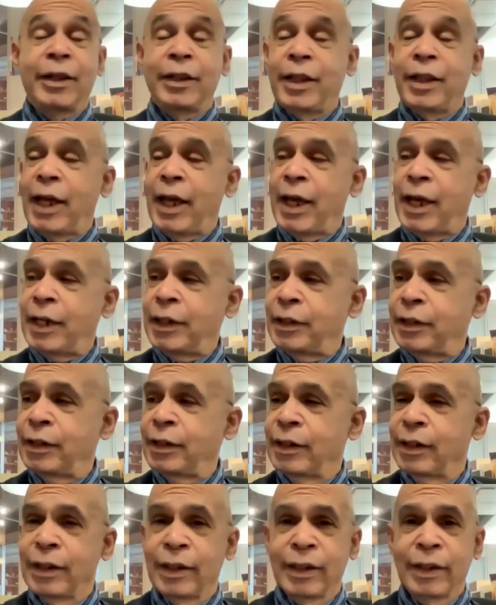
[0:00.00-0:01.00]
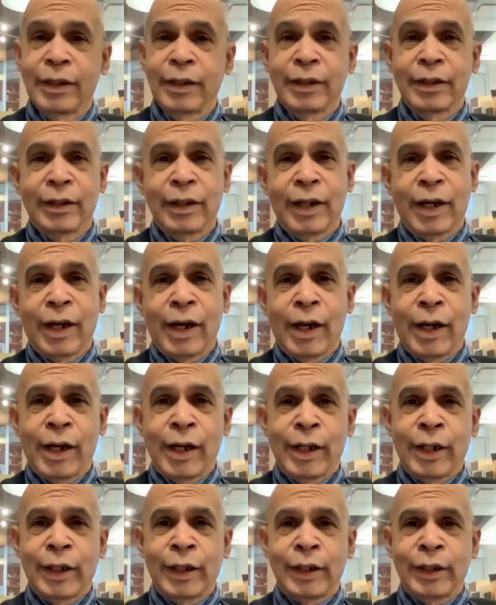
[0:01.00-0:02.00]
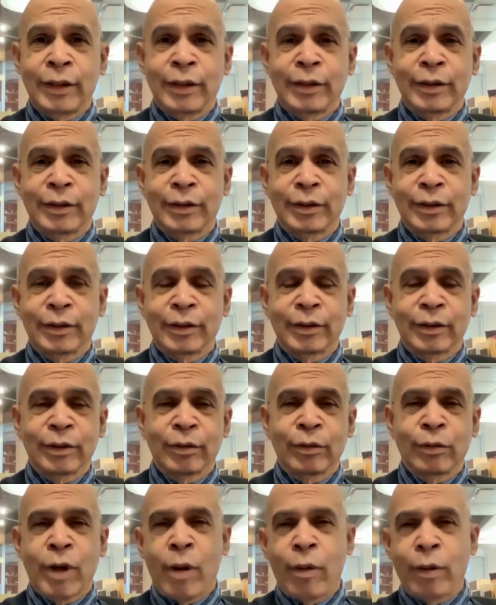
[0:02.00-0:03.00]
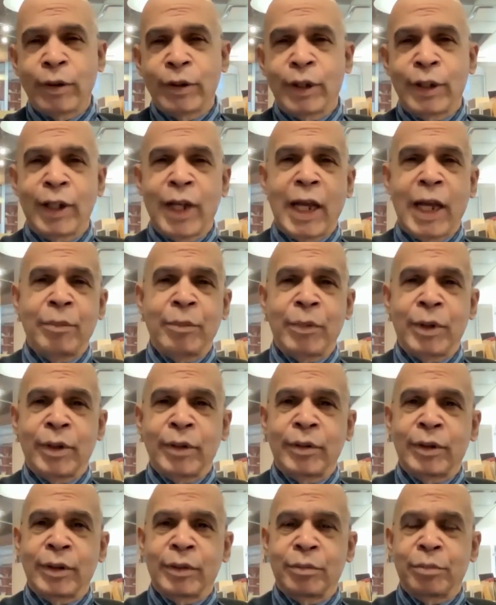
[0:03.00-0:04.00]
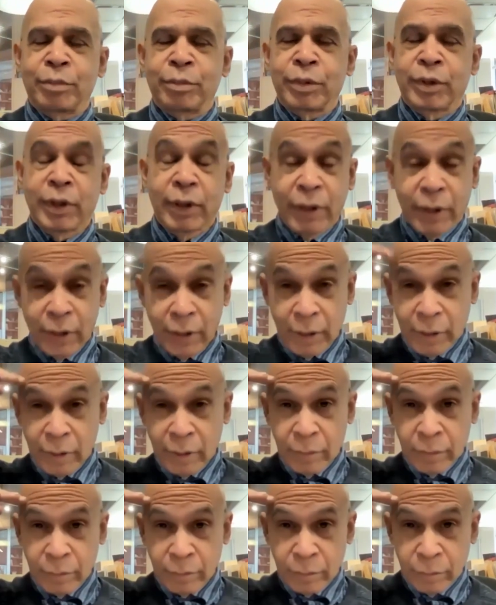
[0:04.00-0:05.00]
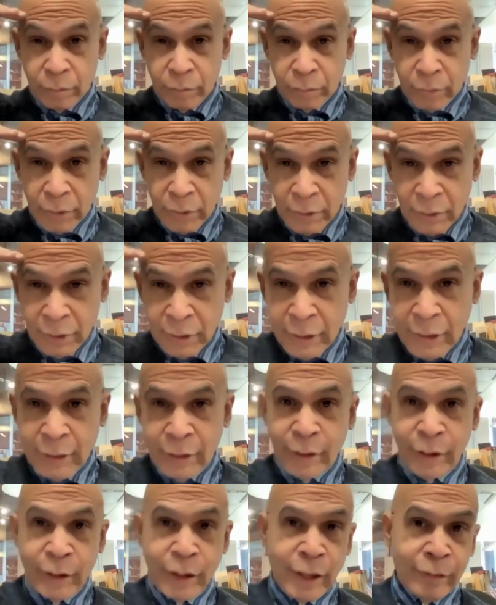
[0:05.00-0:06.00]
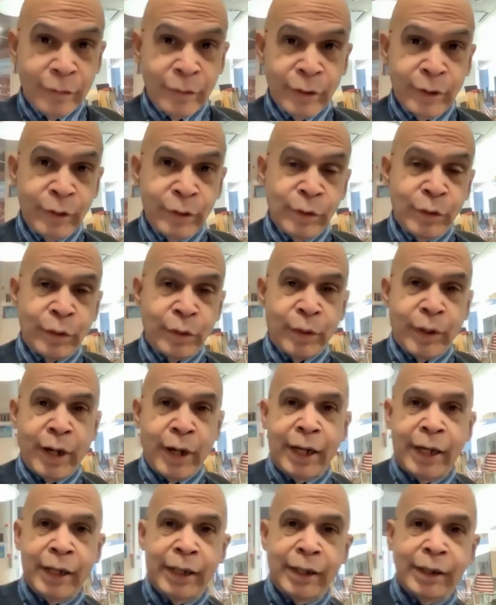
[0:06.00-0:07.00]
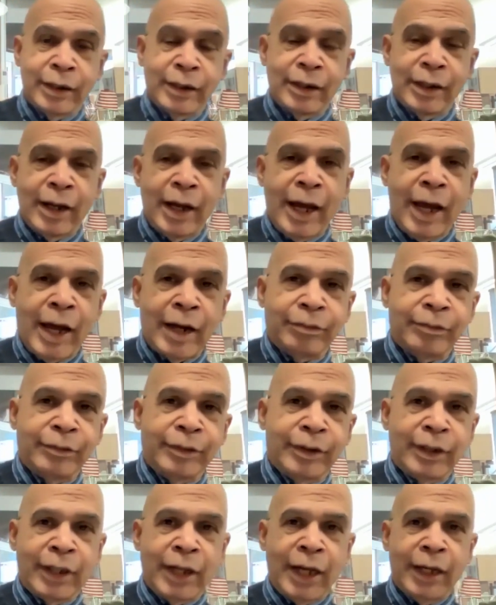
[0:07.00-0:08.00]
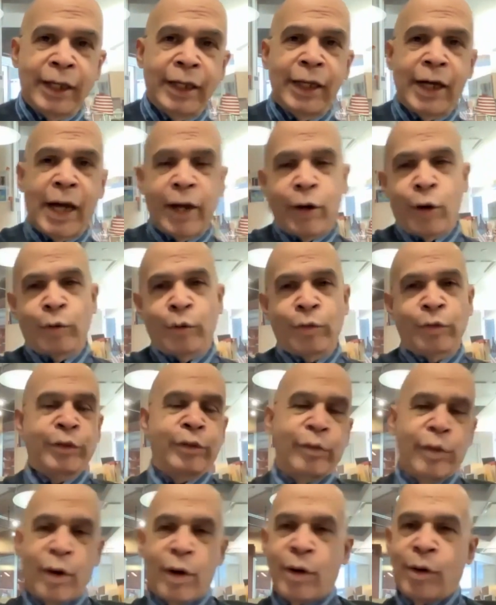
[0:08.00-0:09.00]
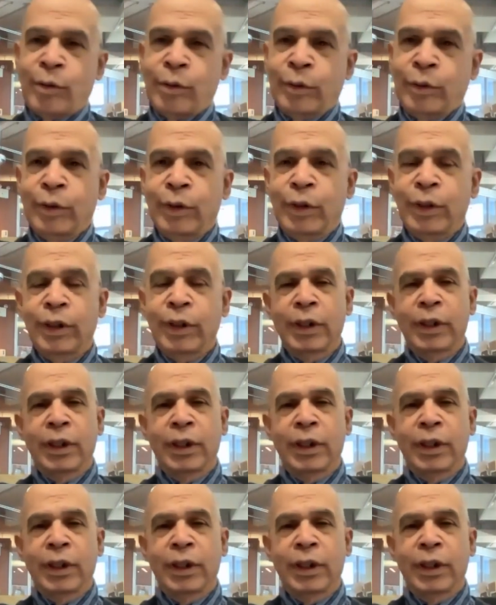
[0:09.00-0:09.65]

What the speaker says: And then, what was the name of the leader of the Ukraine after that? He got overthrown.